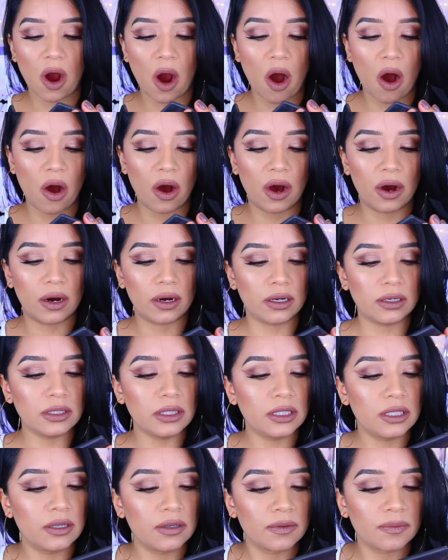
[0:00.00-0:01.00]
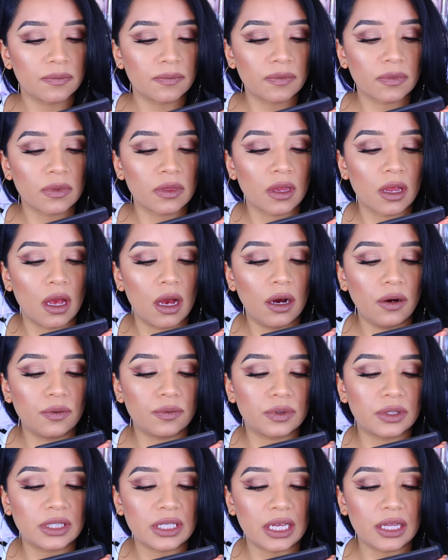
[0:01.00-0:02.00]
called,
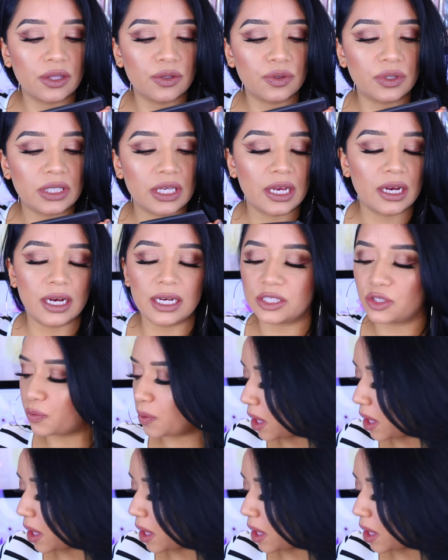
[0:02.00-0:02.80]
oh, Saint Lucia as